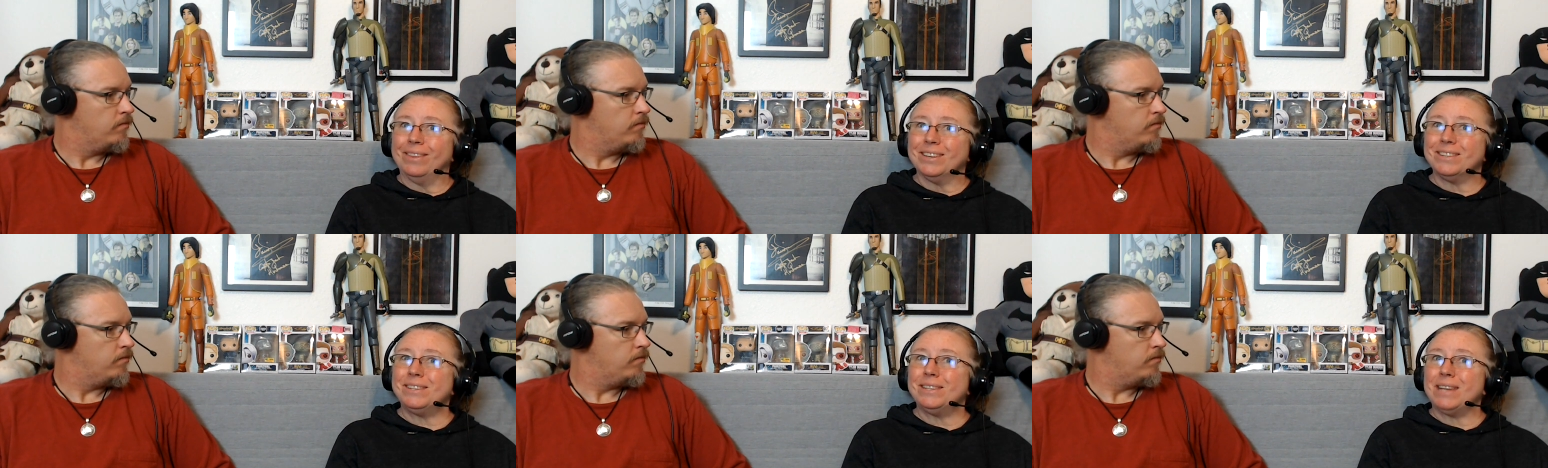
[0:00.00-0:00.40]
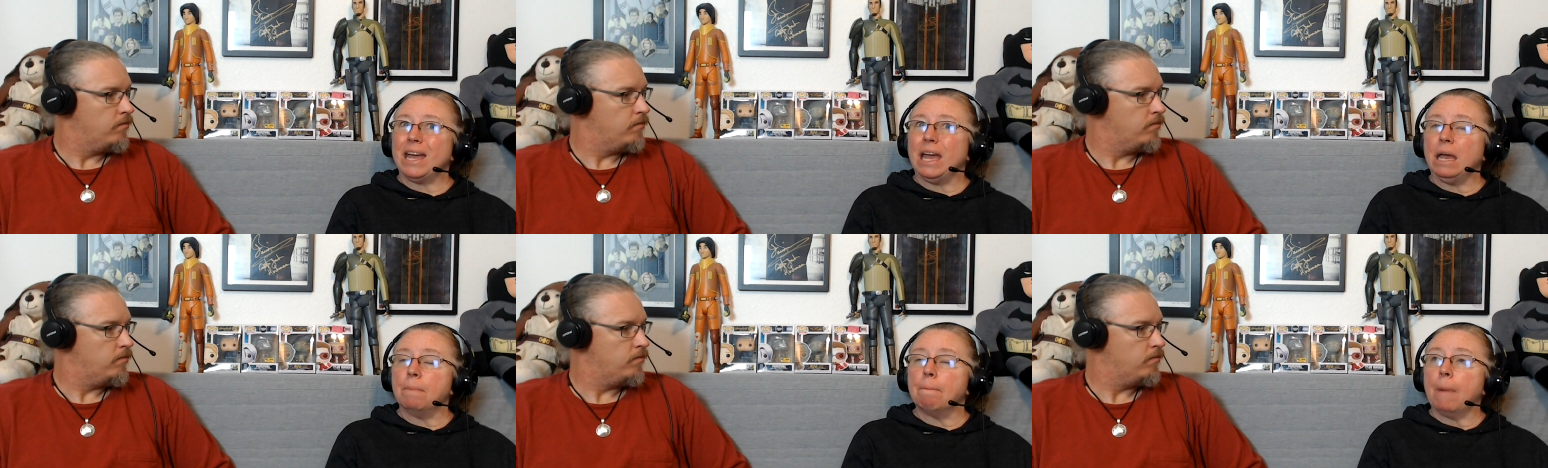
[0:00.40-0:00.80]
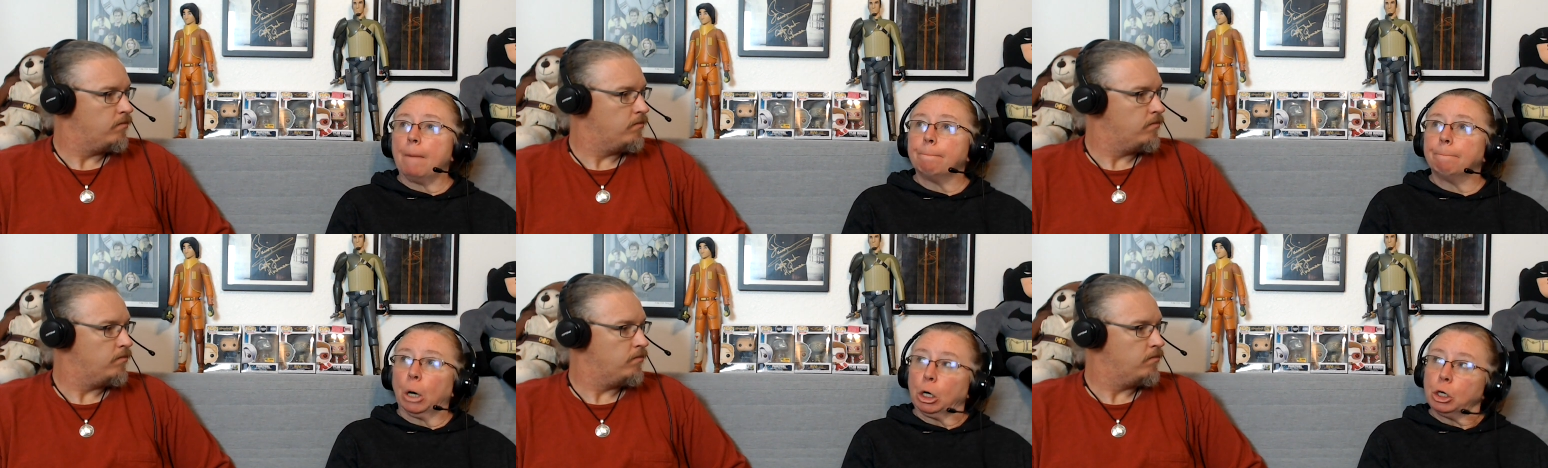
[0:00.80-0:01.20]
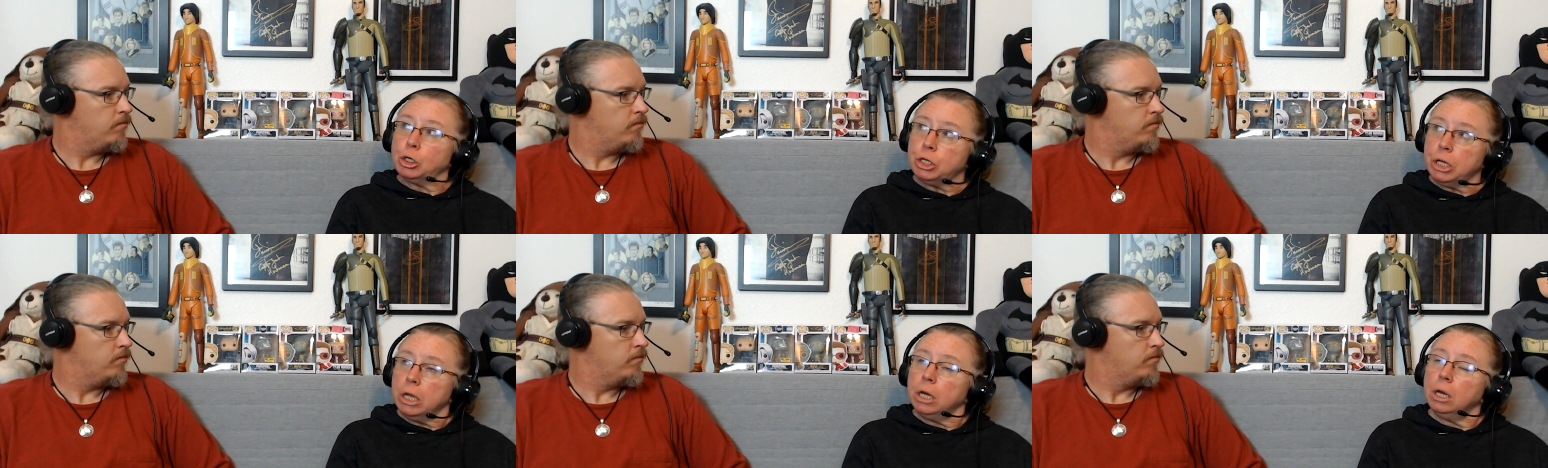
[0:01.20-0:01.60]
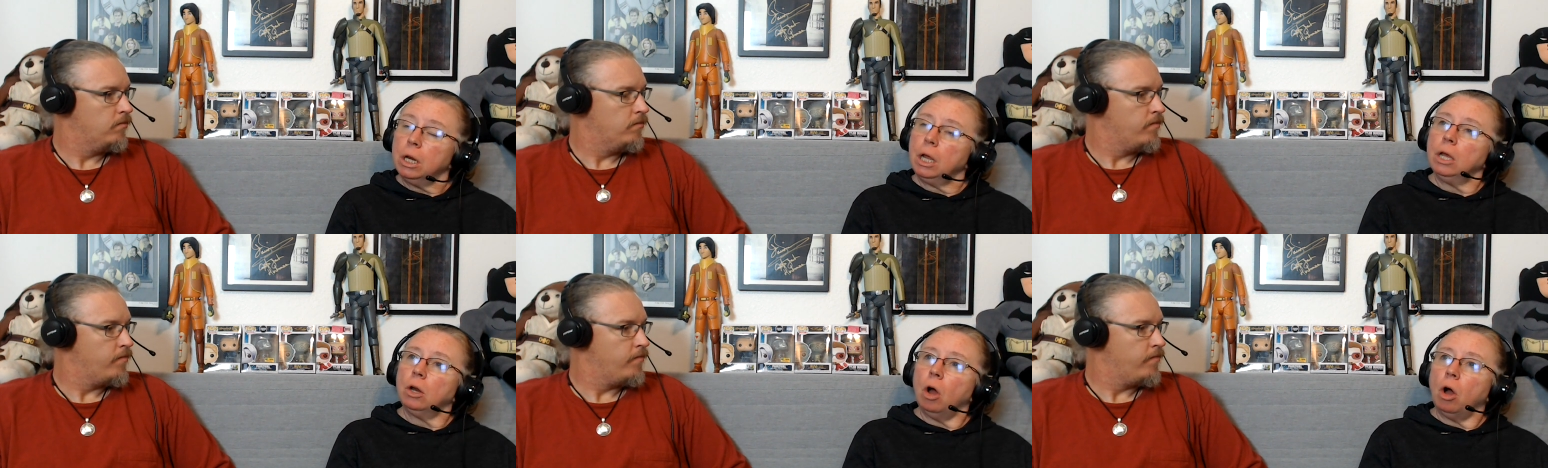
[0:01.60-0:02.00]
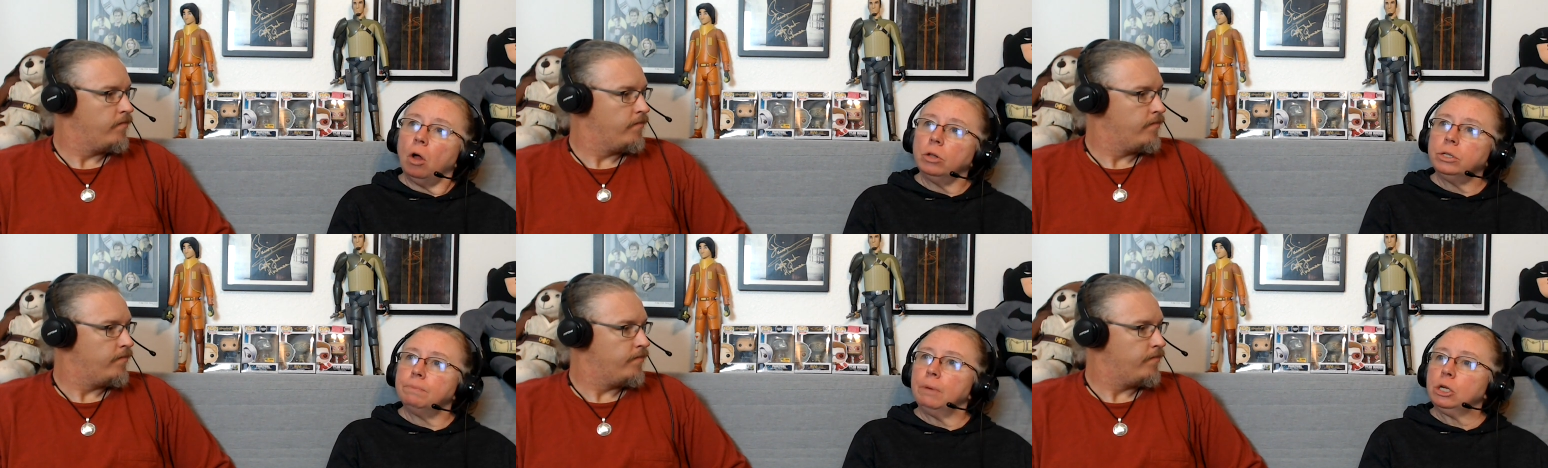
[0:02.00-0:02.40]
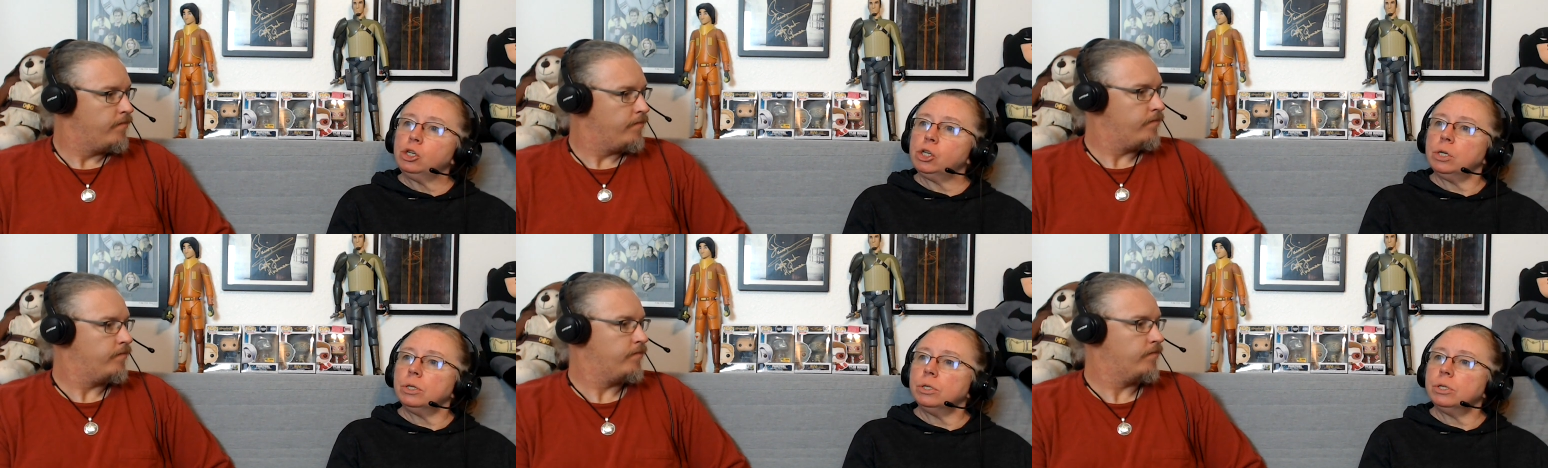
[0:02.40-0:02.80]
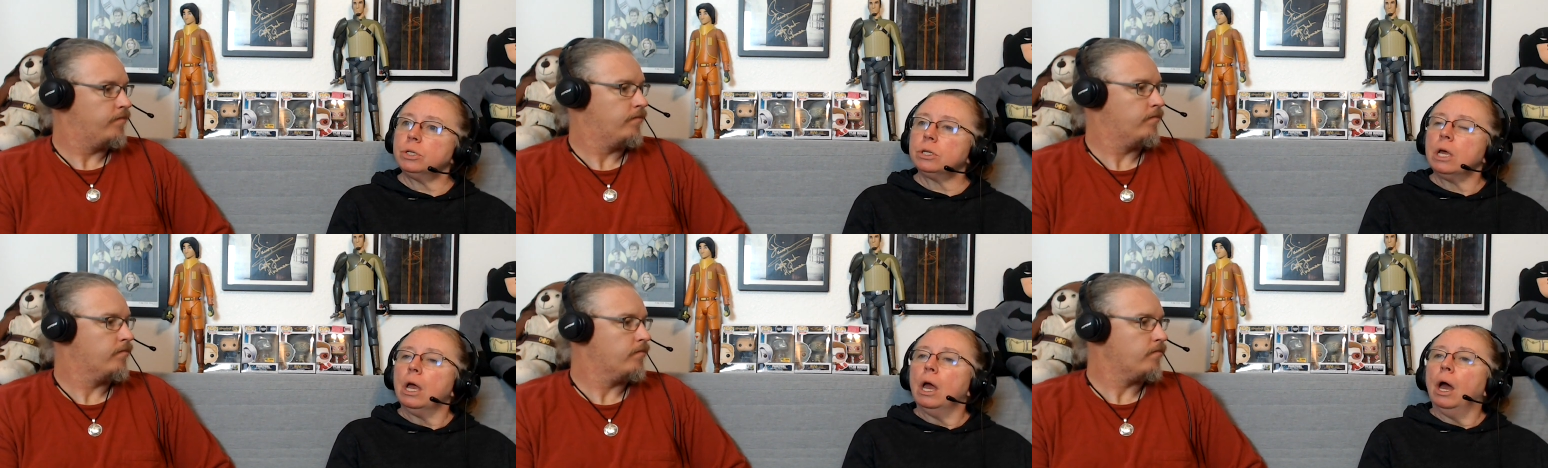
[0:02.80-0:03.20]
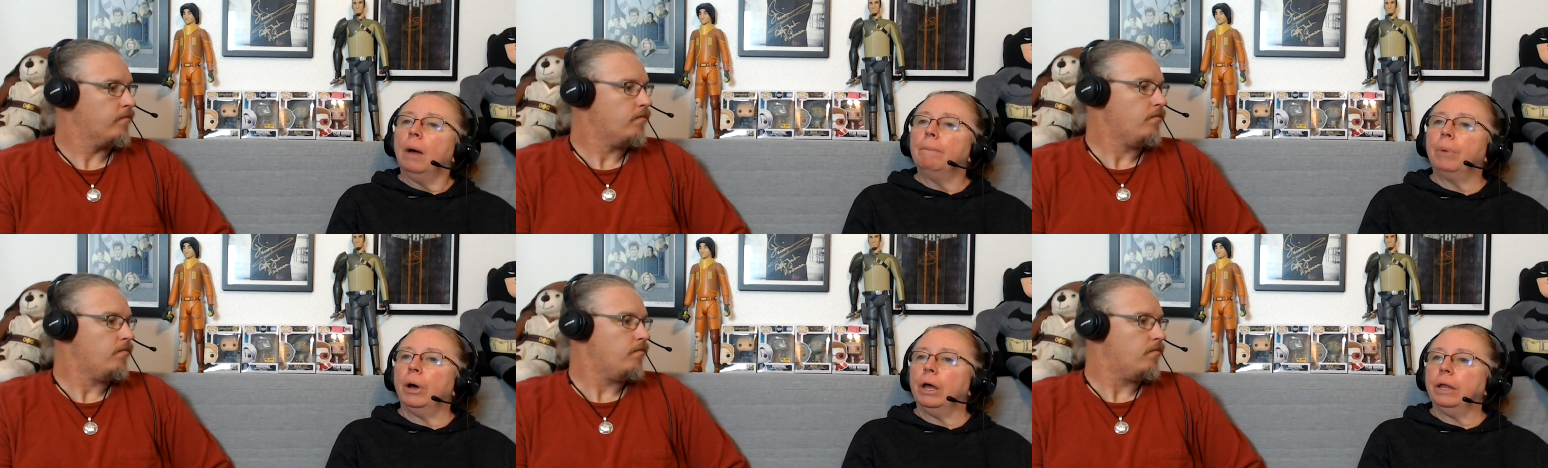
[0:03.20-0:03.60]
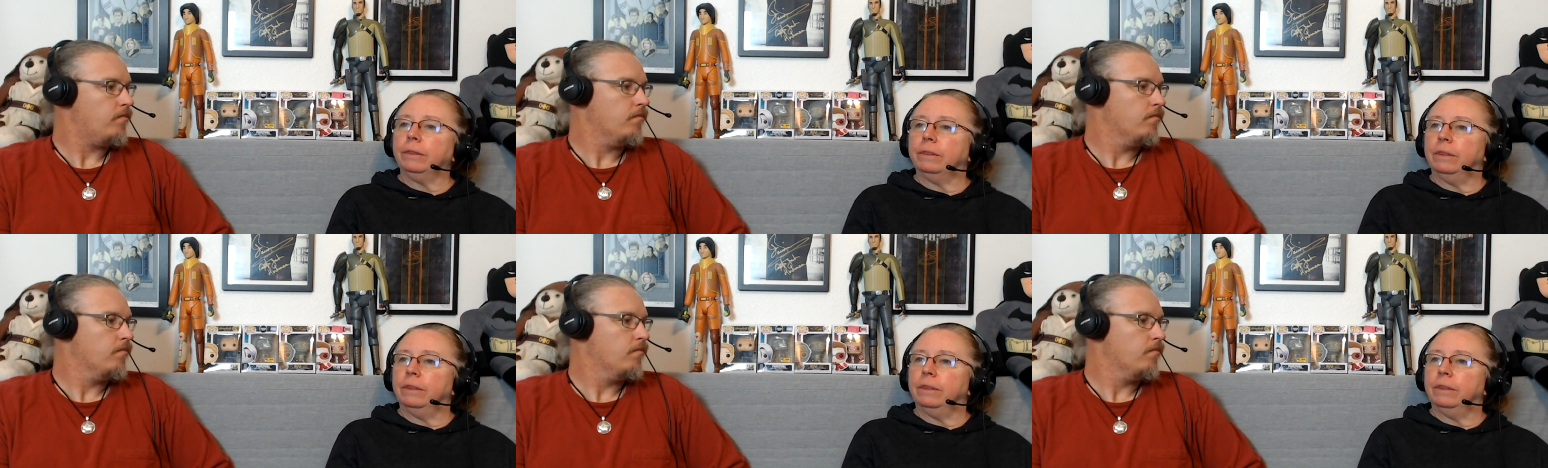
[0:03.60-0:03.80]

Speaker 1: the same person in all dimensions, but